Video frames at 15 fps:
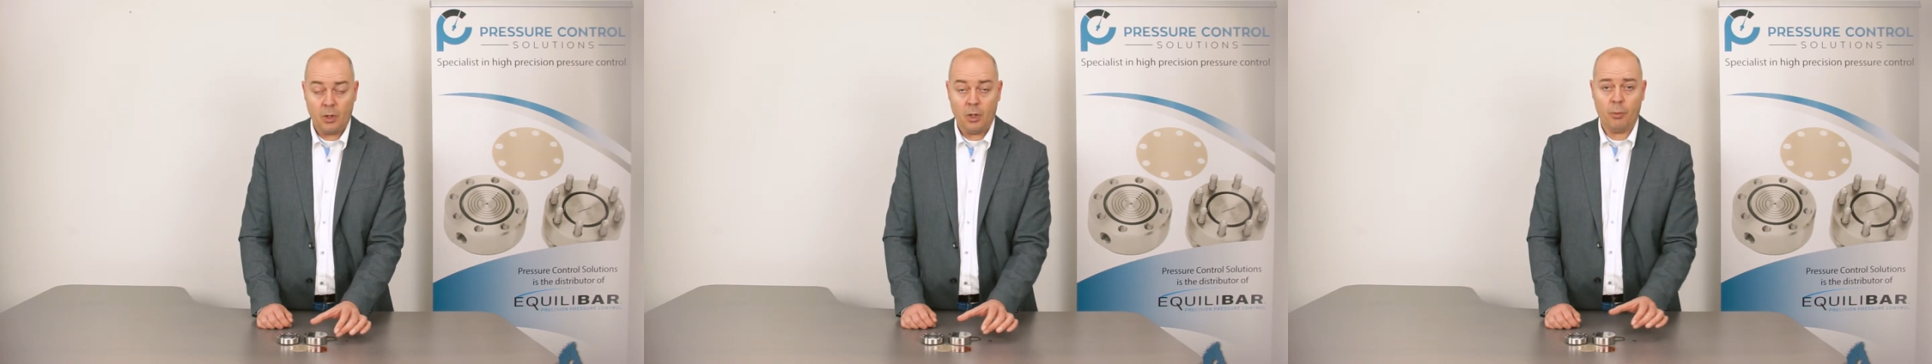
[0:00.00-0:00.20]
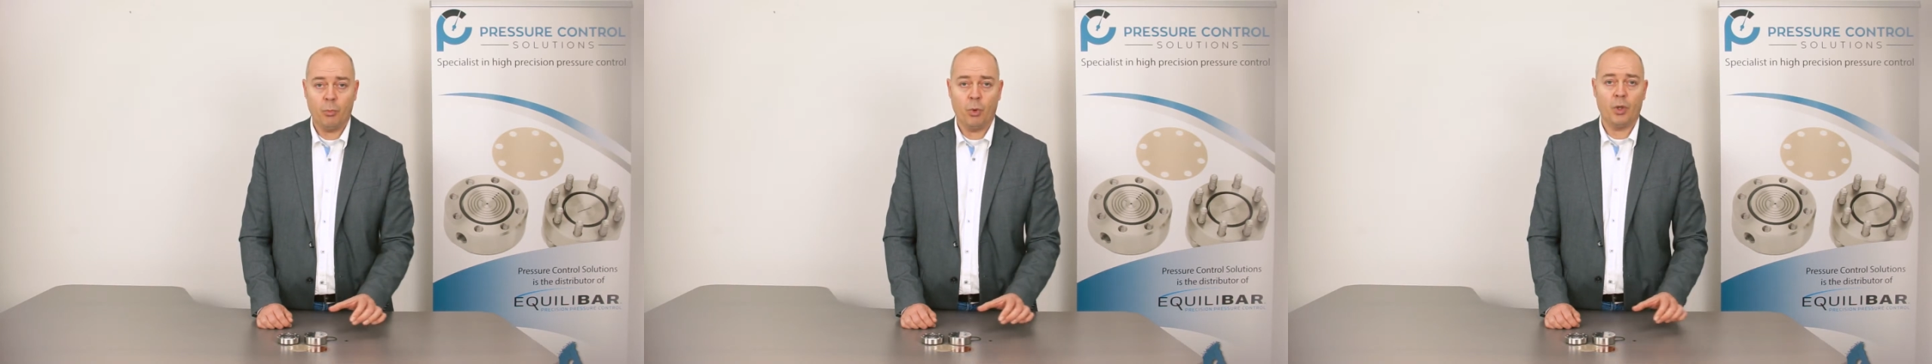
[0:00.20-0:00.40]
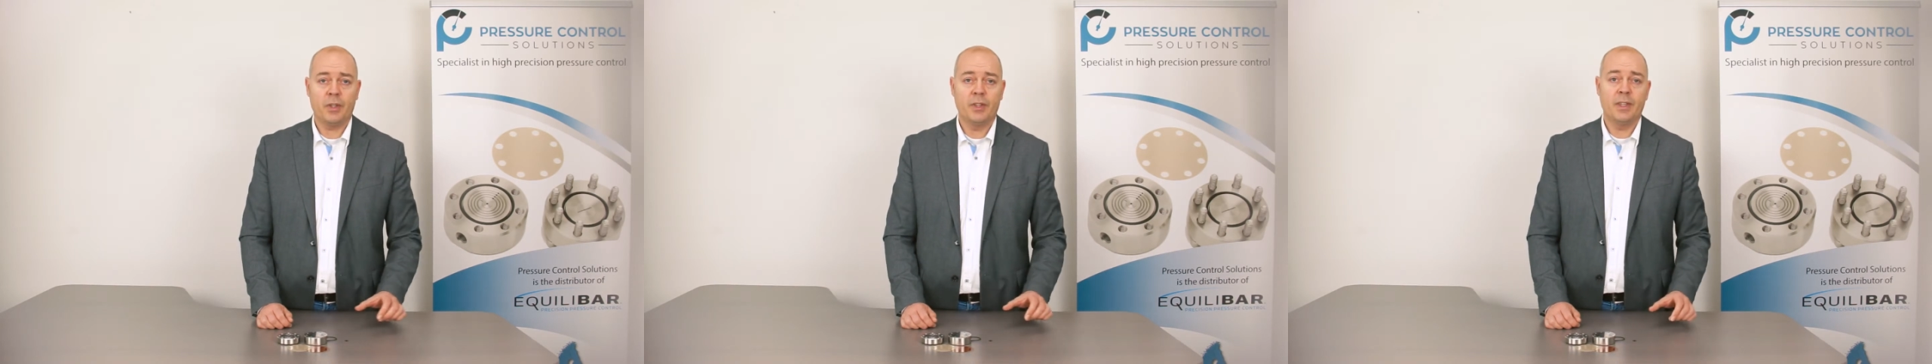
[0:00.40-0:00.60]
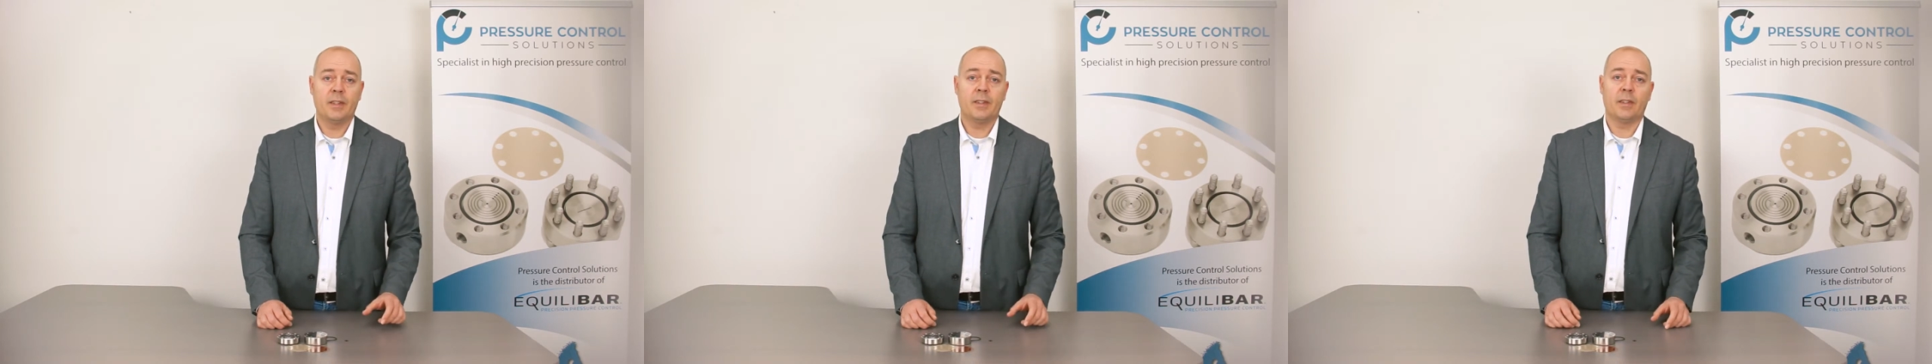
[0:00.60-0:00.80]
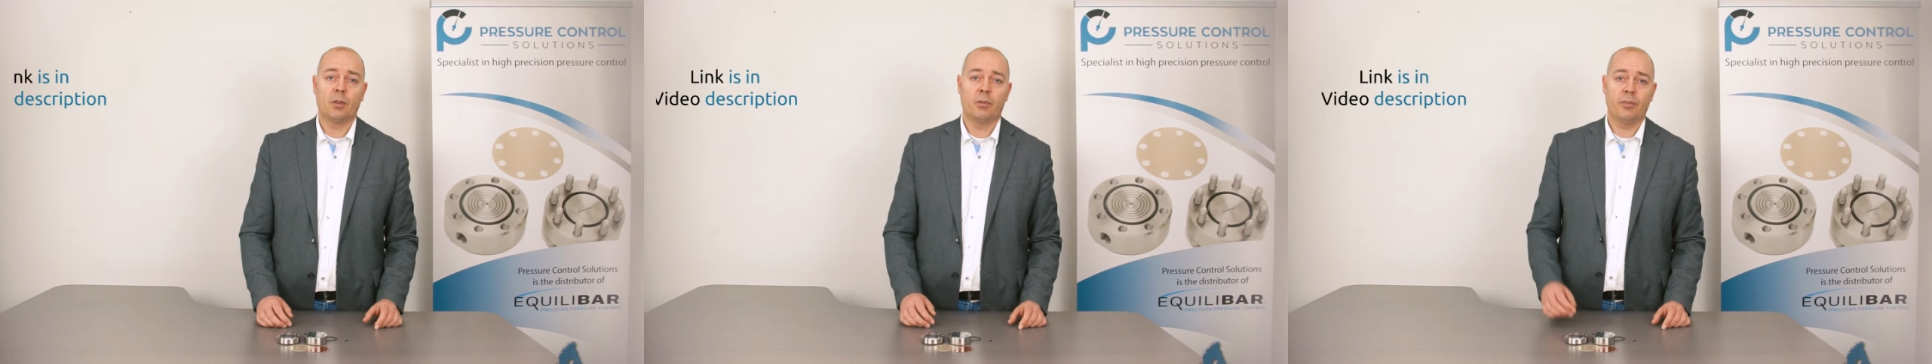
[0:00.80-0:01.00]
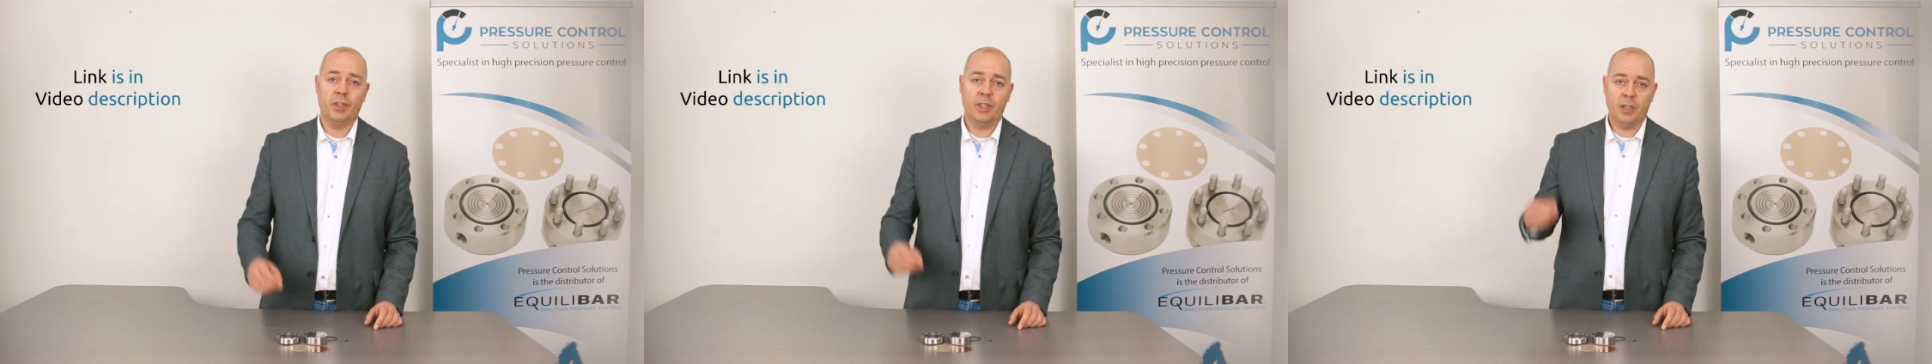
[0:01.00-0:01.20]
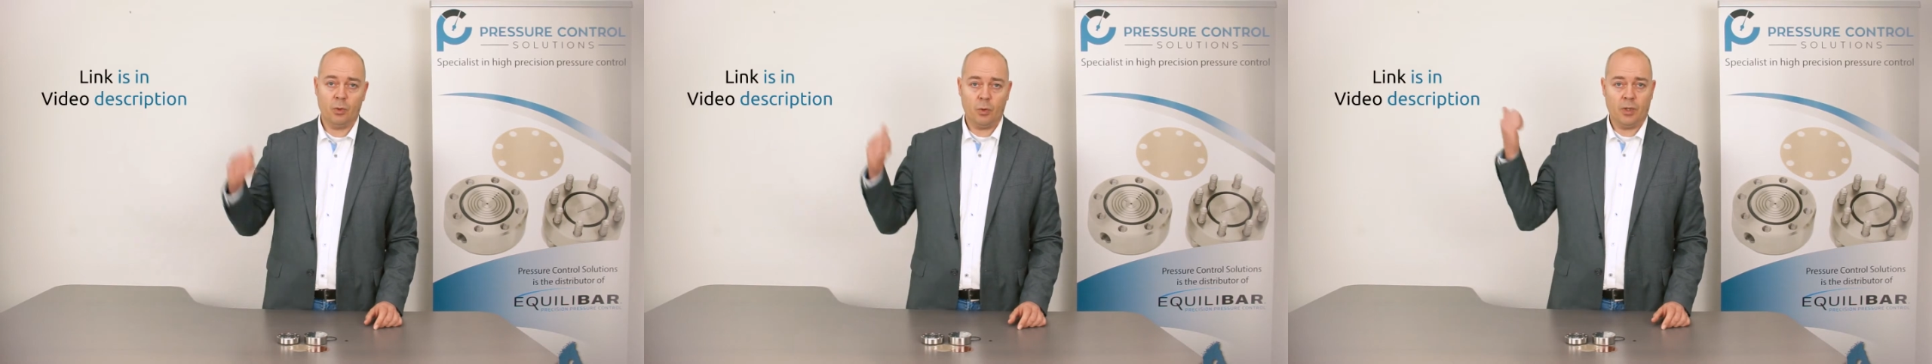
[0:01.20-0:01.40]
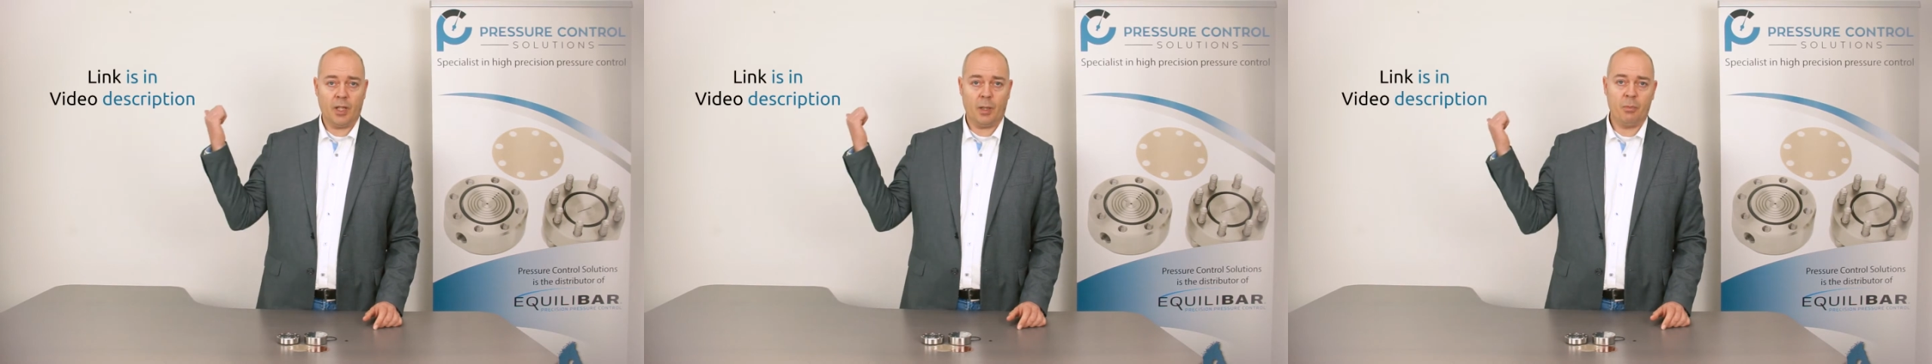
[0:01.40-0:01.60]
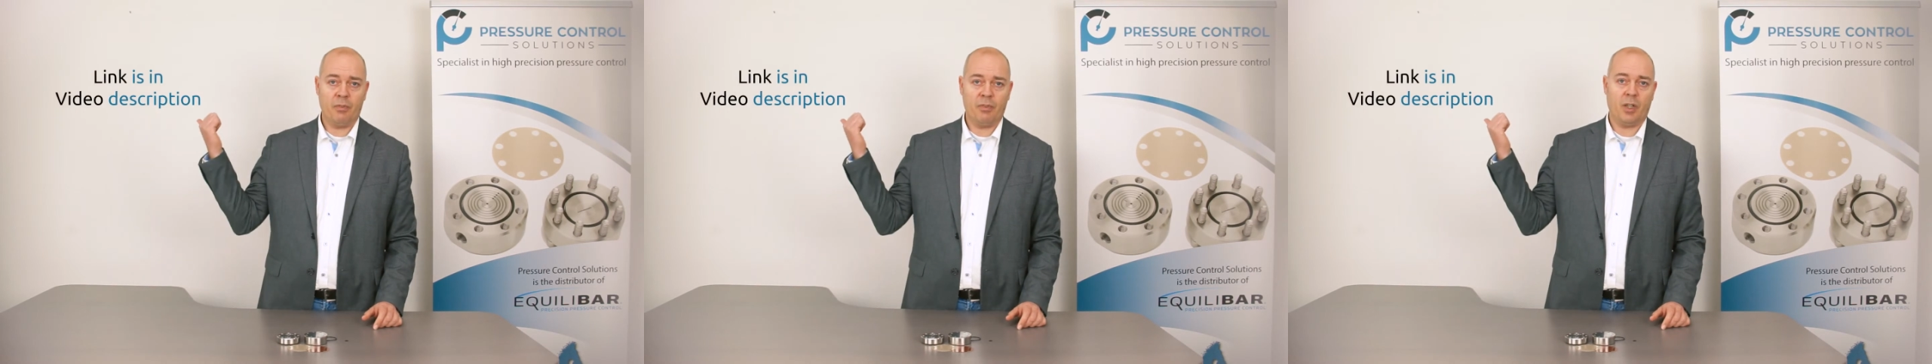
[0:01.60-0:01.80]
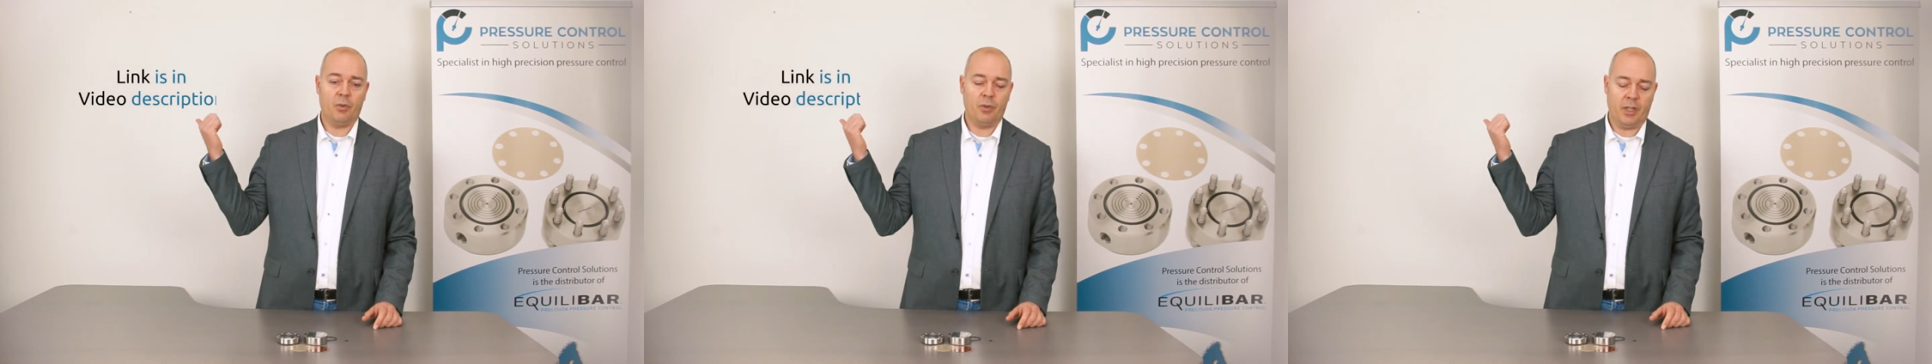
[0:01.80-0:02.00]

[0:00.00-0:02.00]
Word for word: A more detailed video can be found